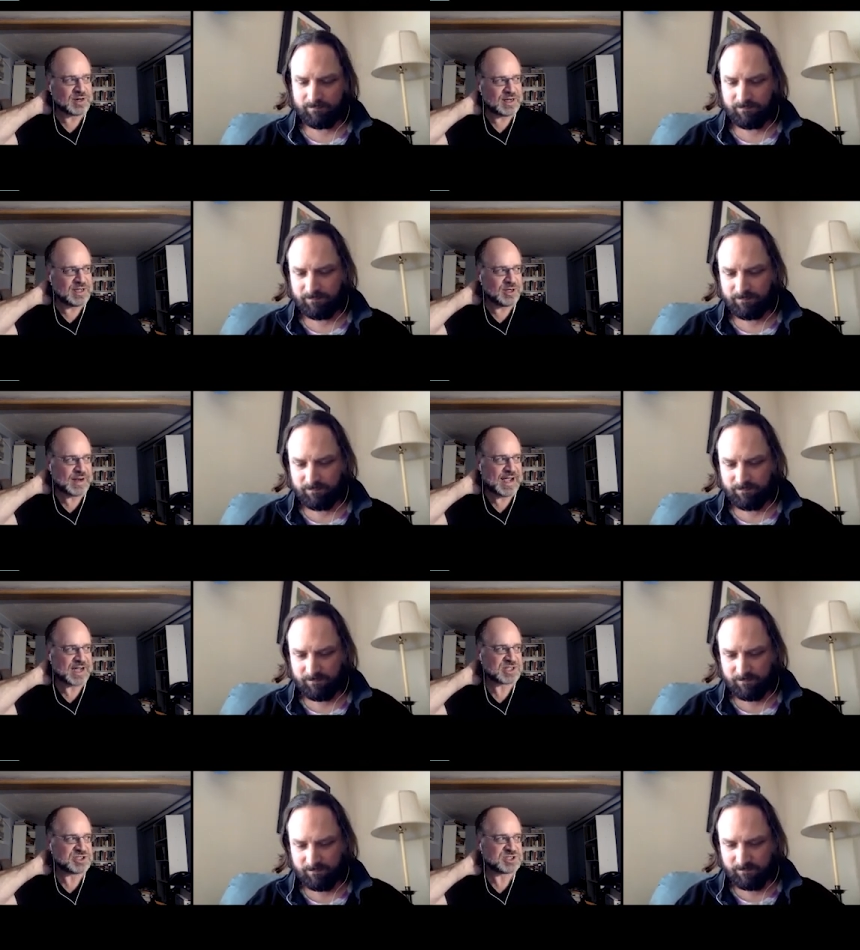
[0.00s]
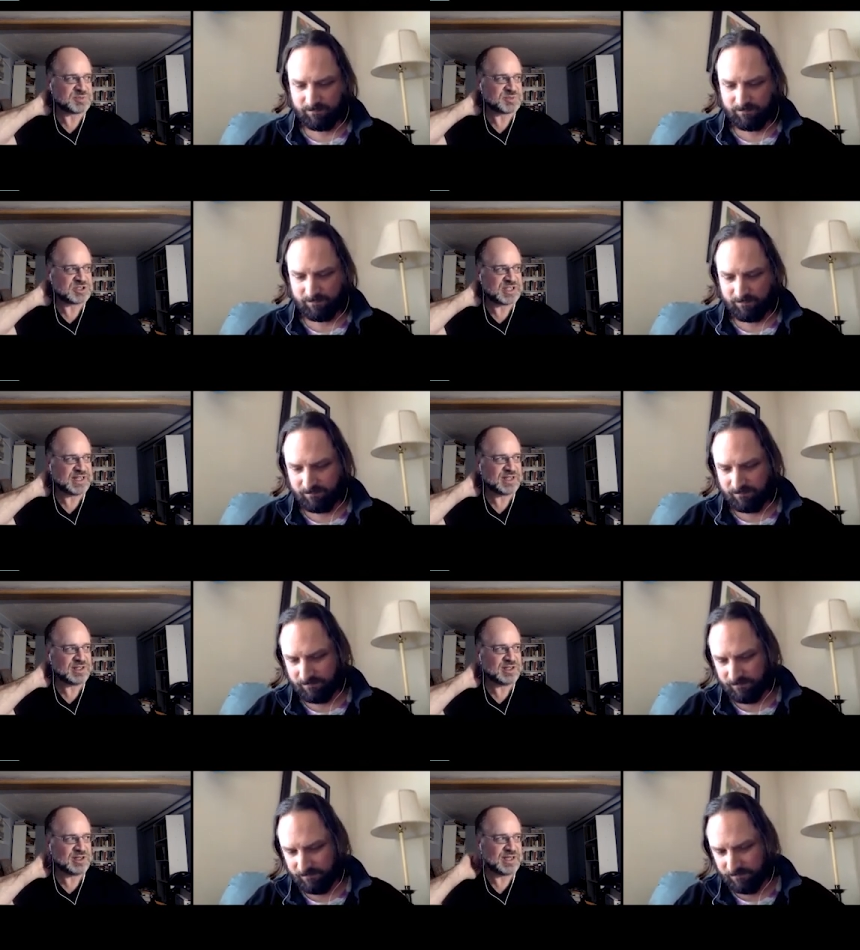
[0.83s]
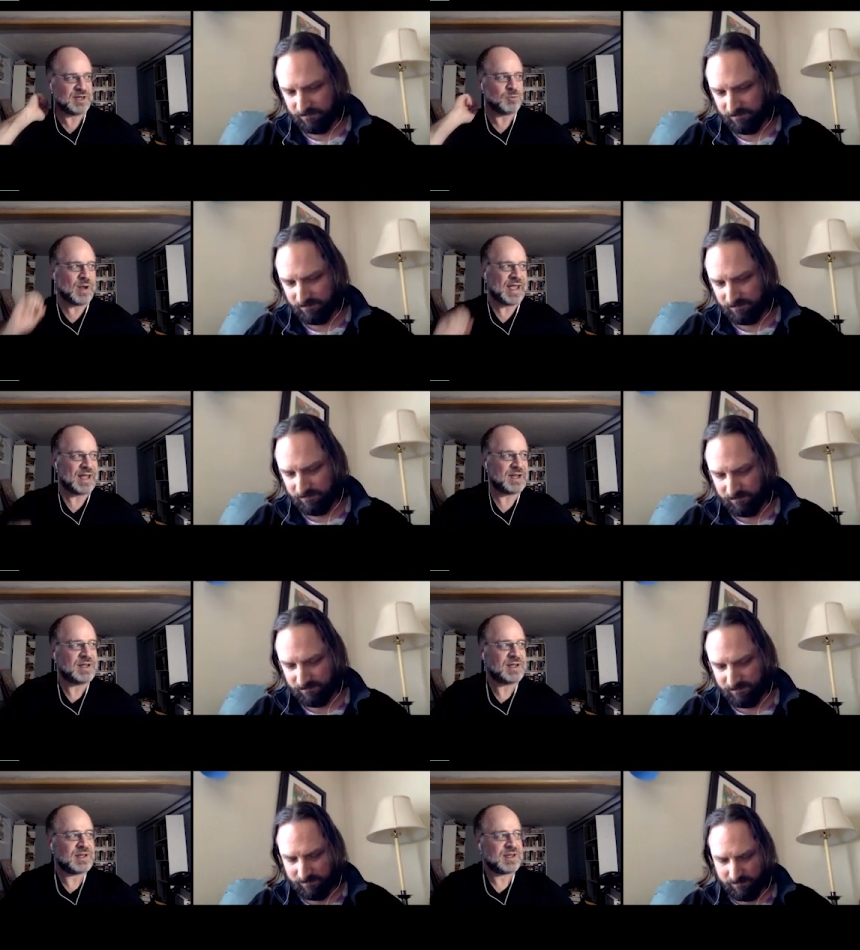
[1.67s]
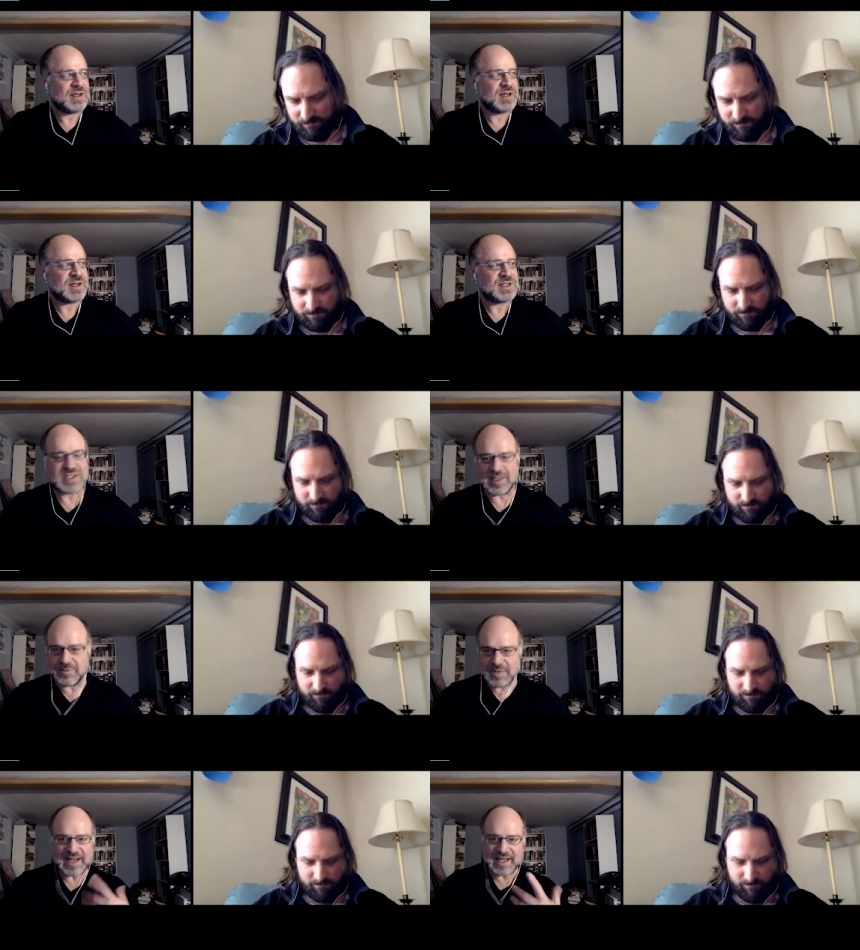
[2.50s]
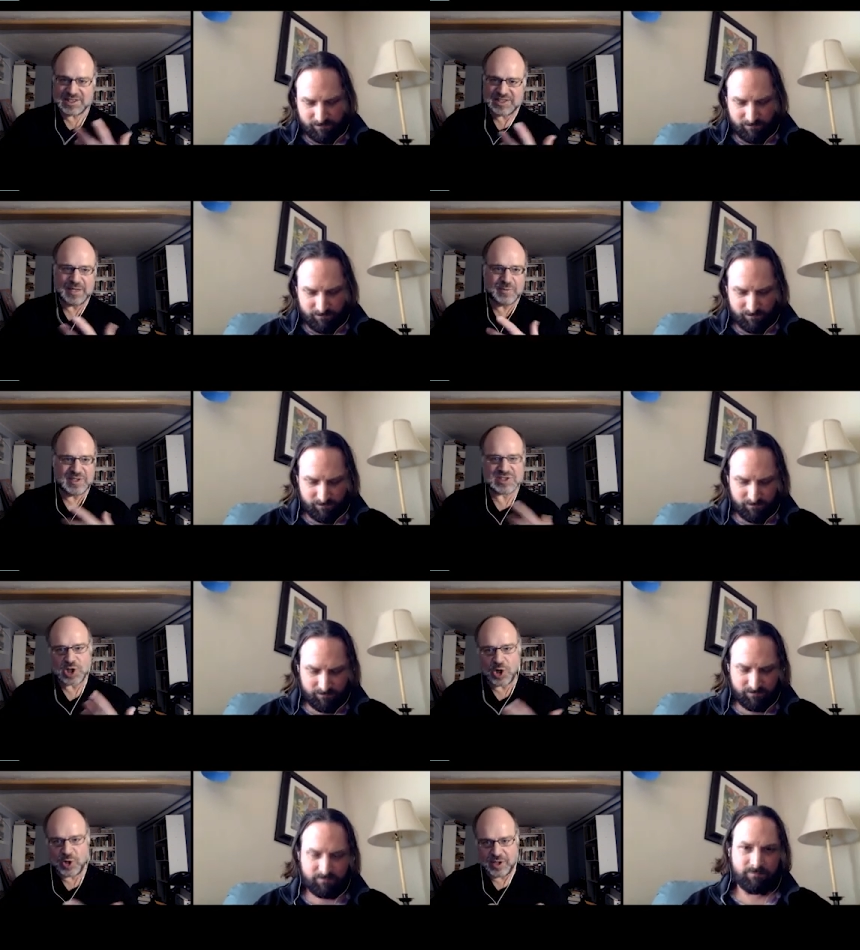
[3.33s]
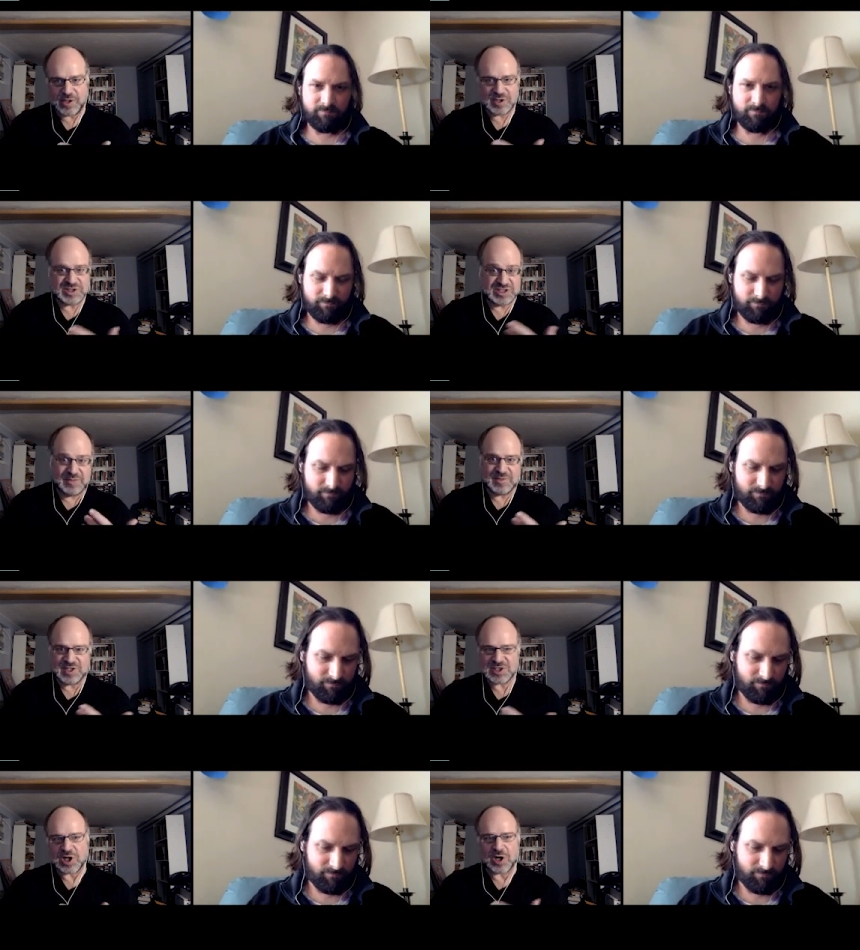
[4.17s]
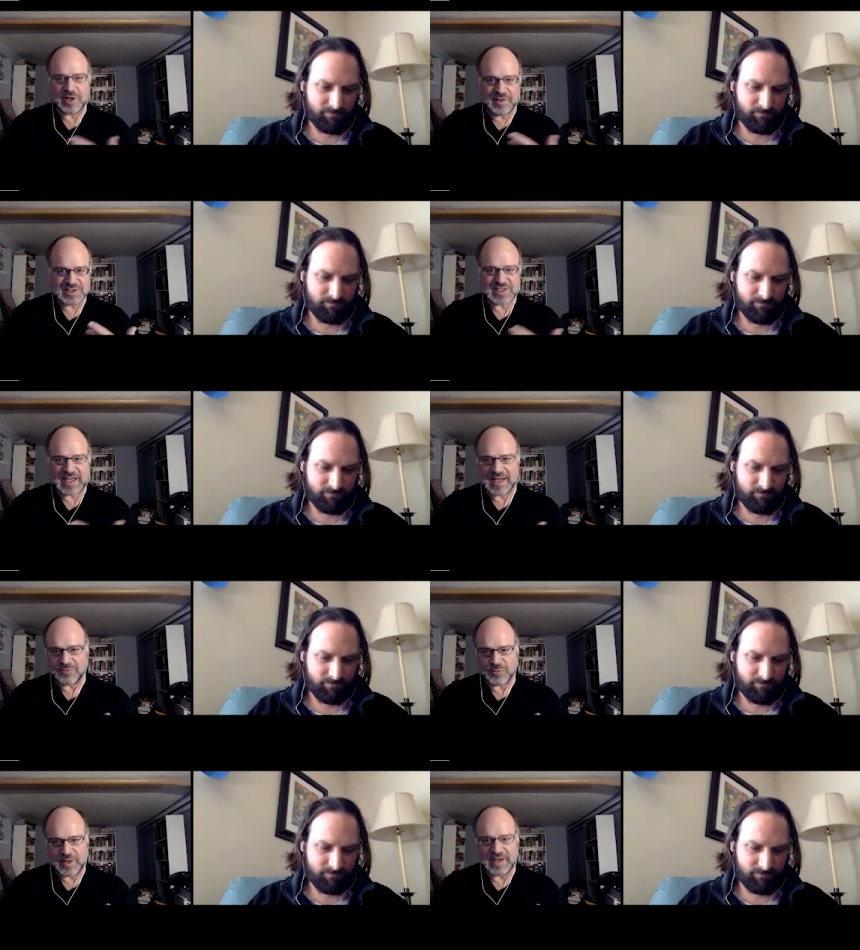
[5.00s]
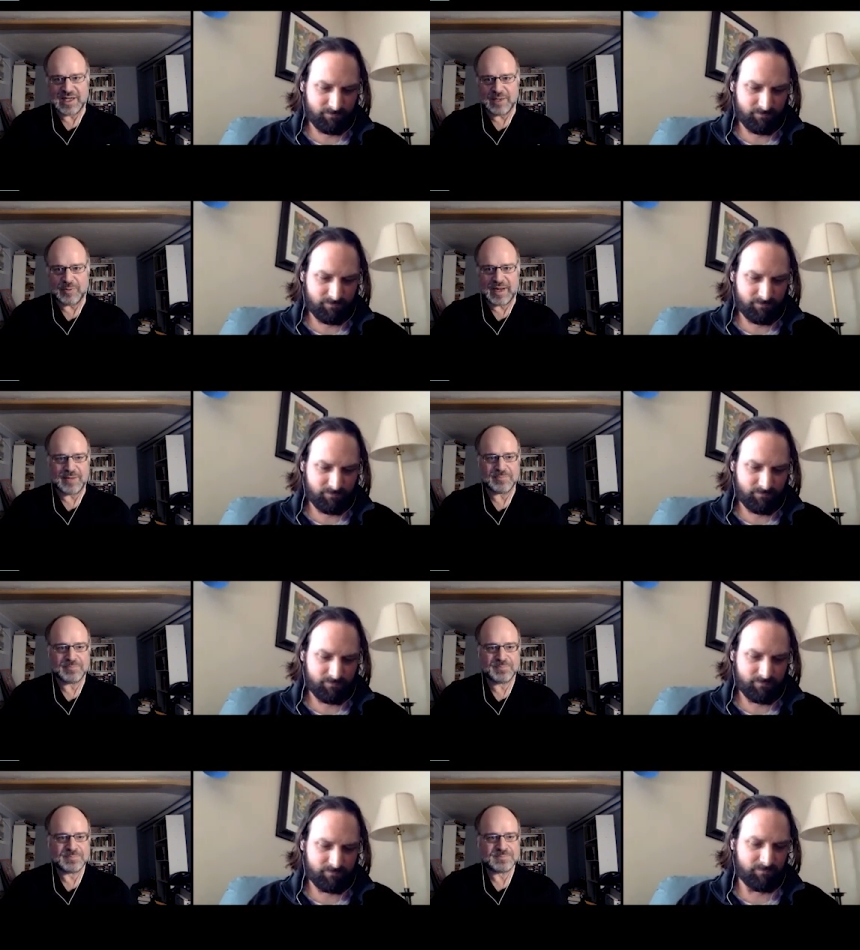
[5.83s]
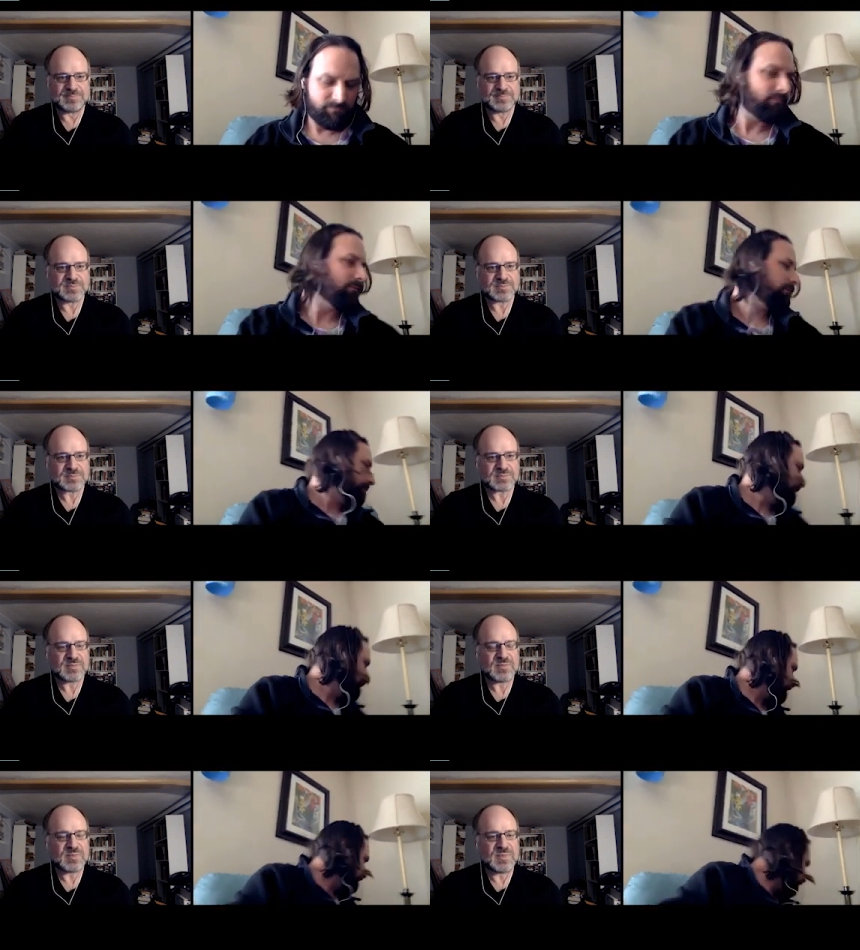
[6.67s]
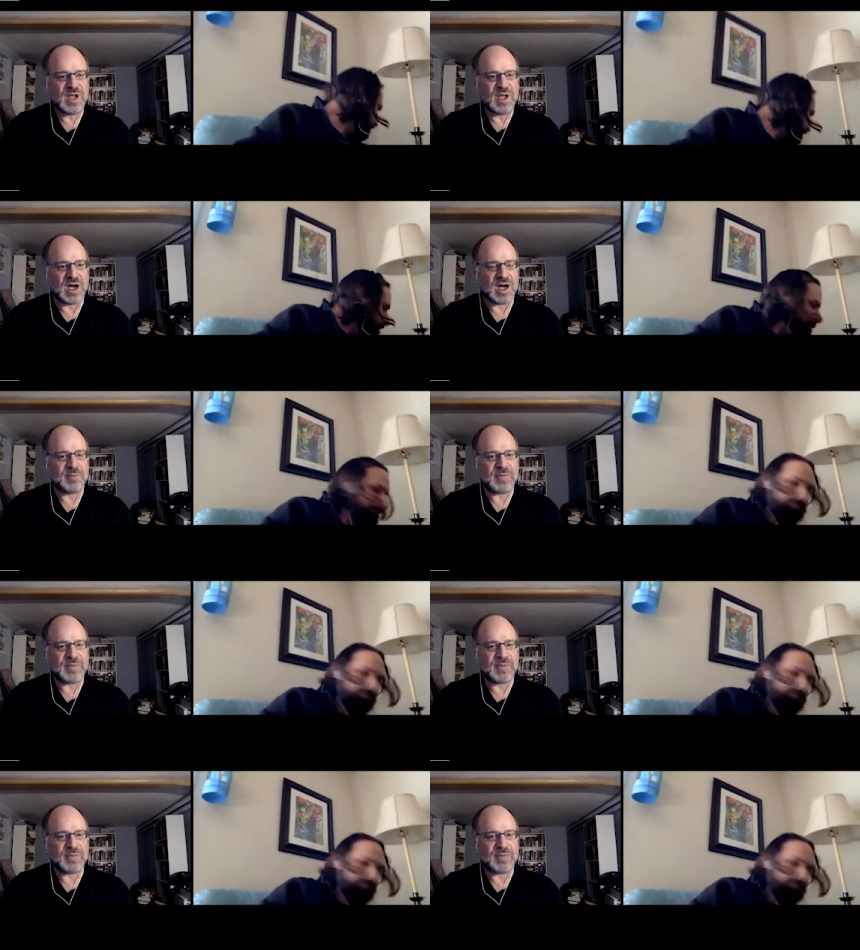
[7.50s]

Speaker 1: interactions particularly when you see like i said we started or seemed to start in this kind of friendly way mm-hmm. um,